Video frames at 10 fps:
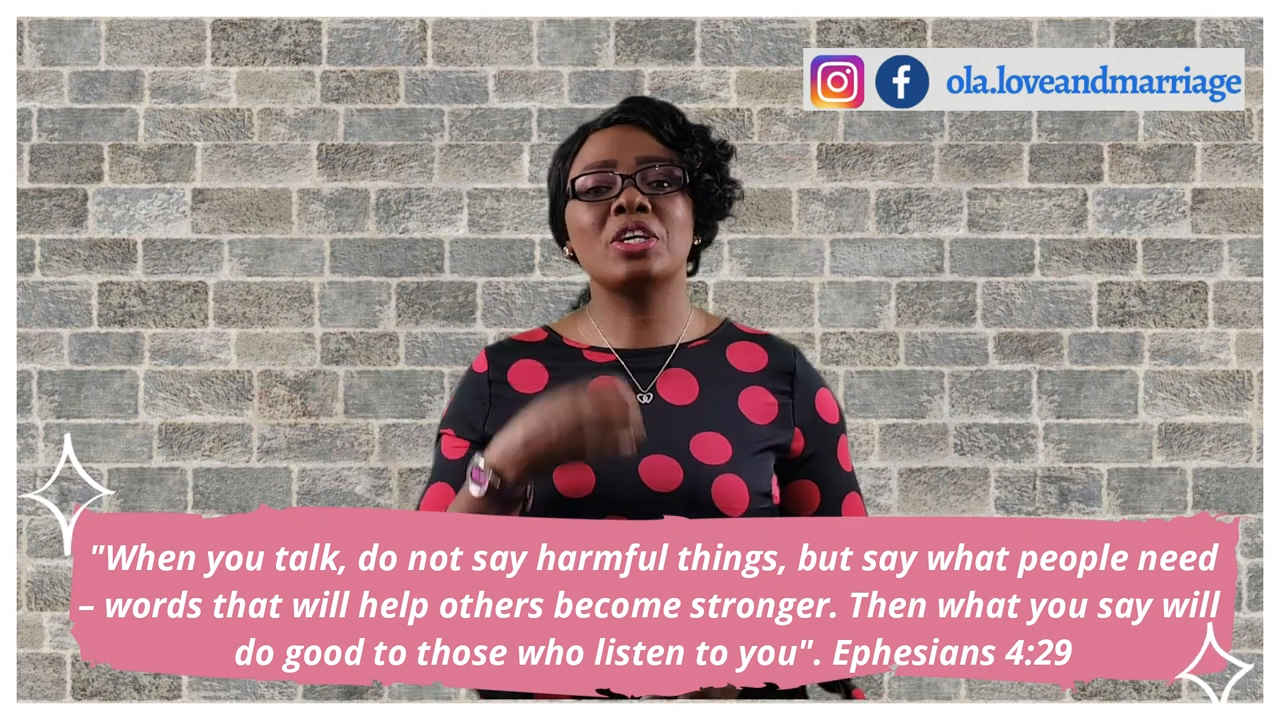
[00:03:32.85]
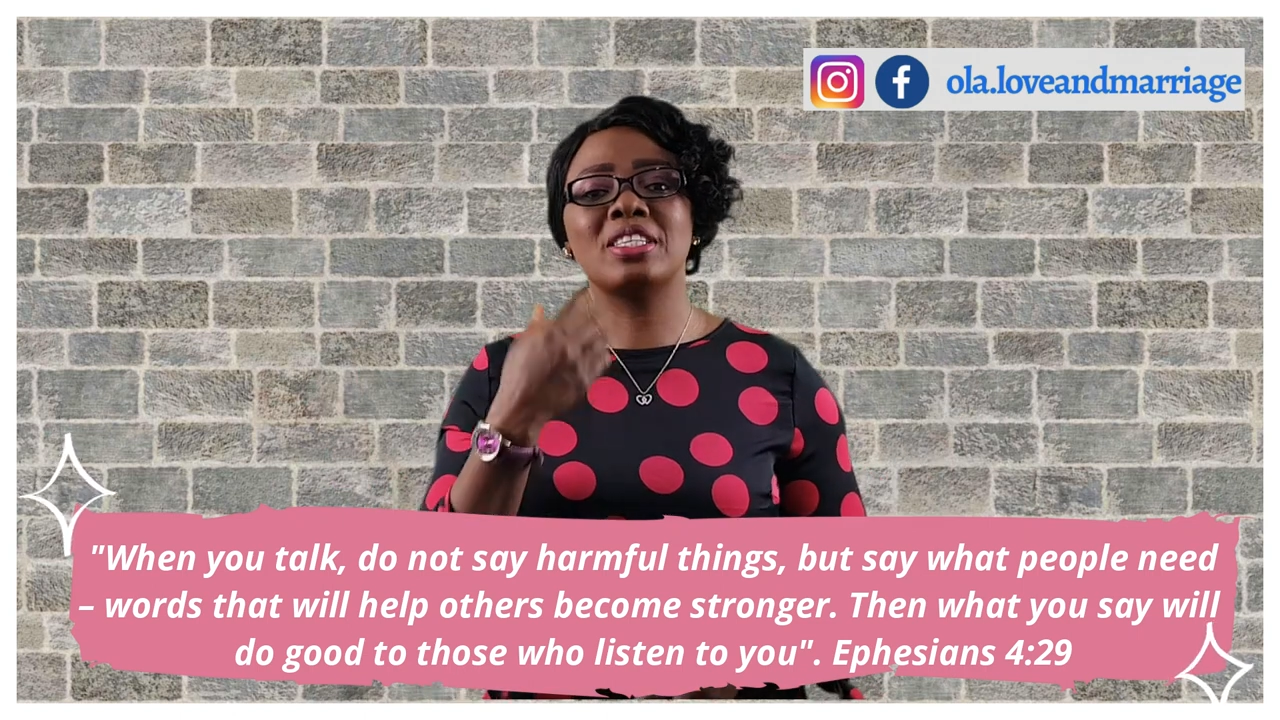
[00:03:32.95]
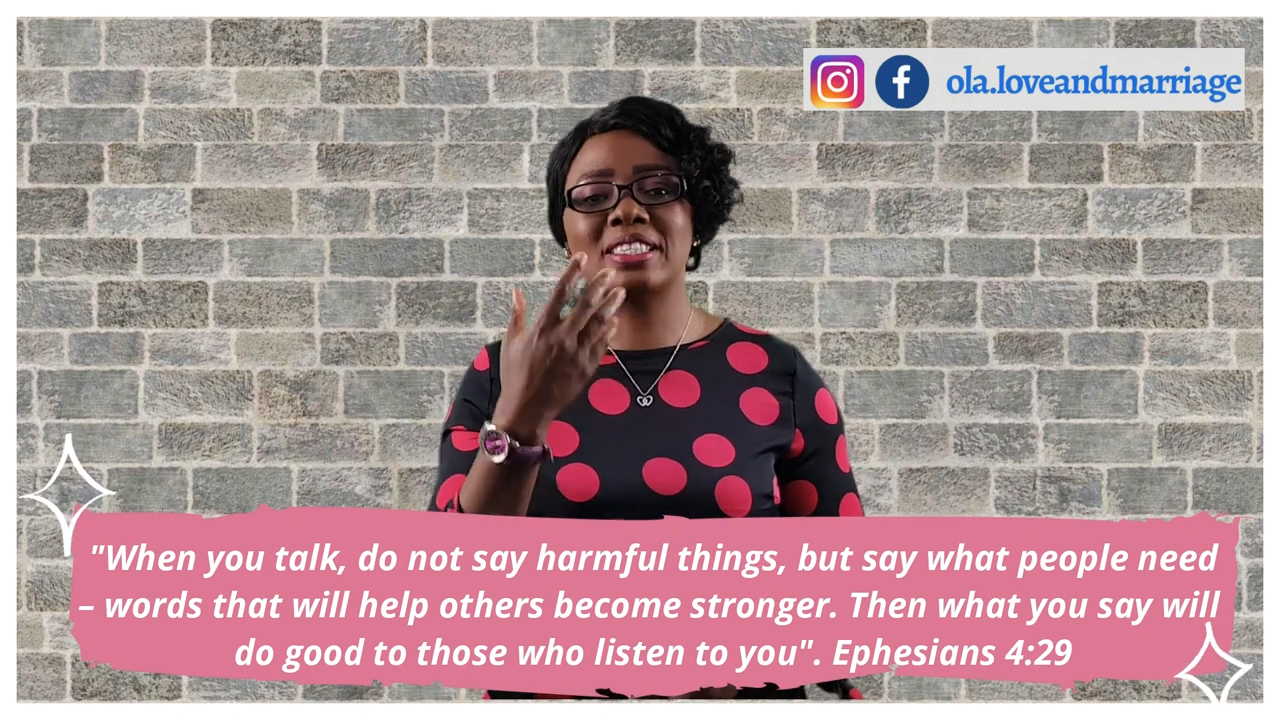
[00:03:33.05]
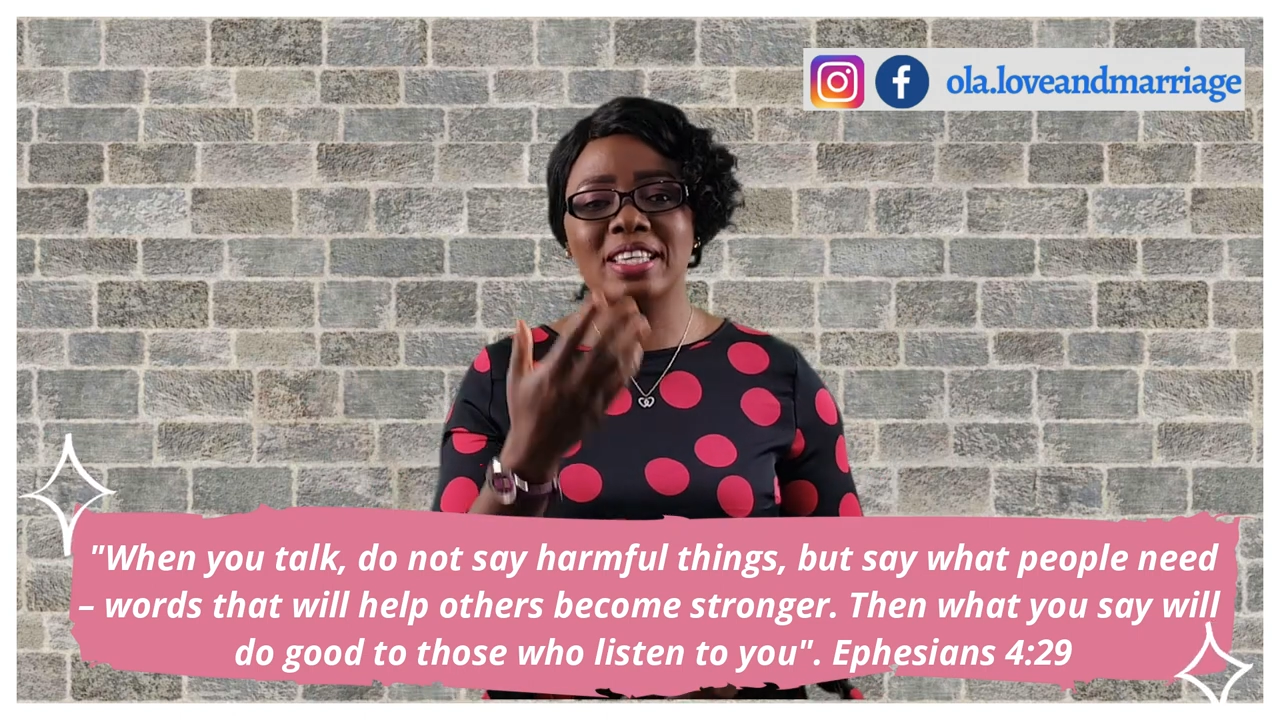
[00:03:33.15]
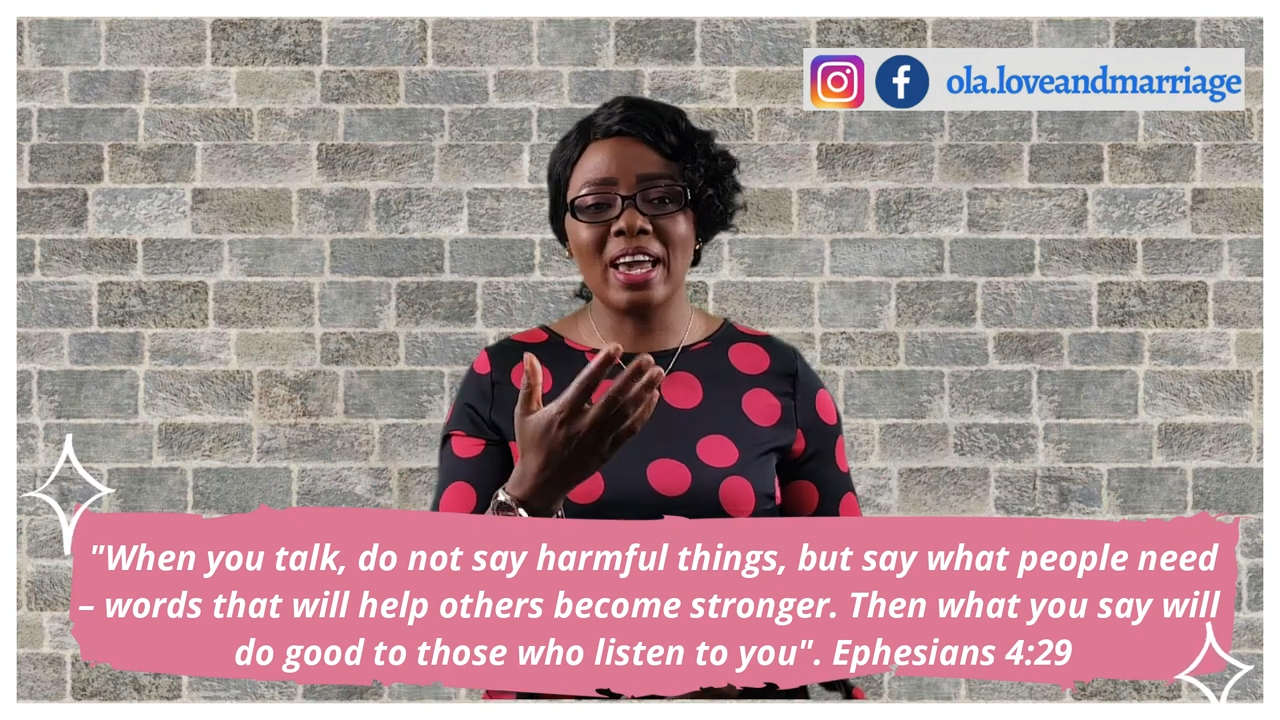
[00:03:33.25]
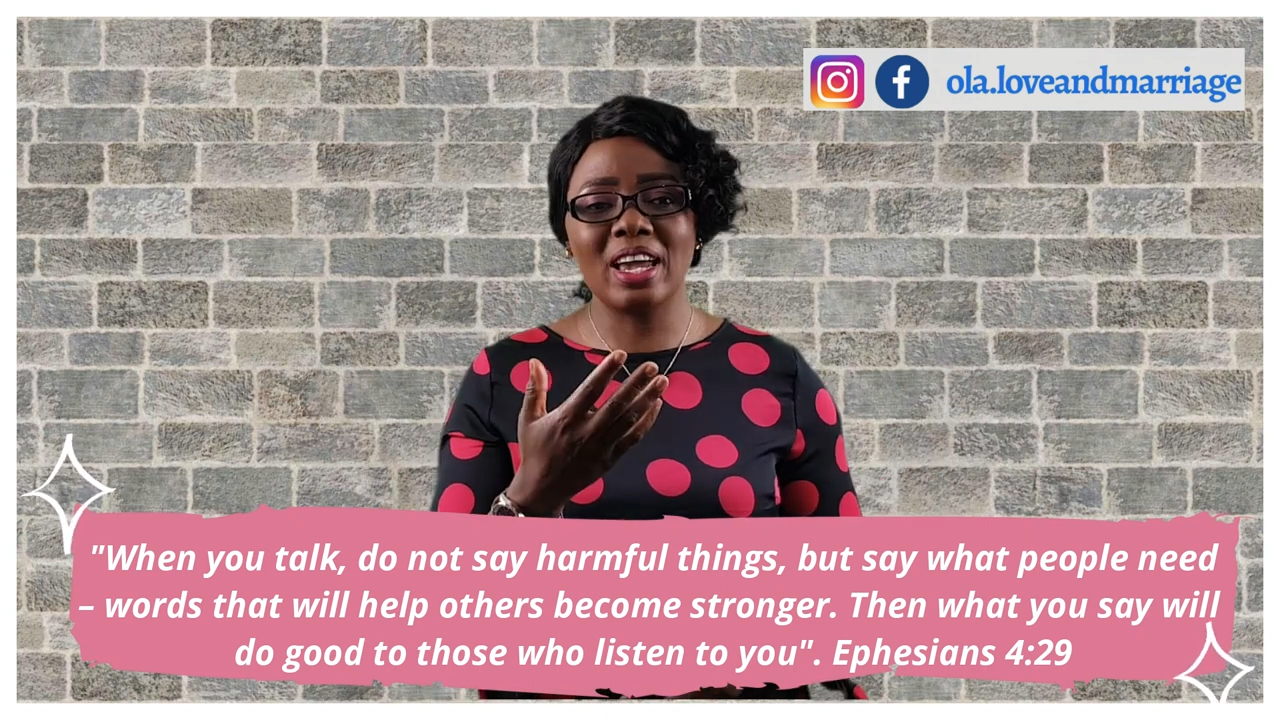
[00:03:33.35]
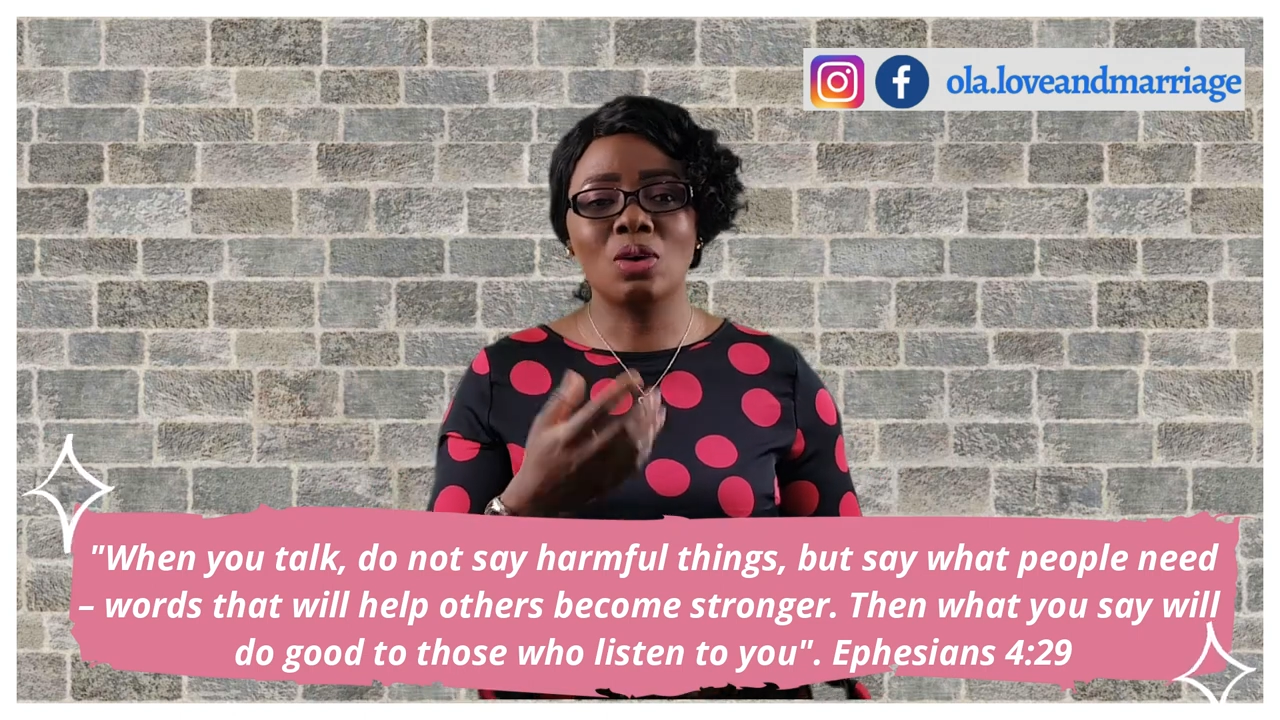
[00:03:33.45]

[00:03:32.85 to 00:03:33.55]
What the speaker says: you say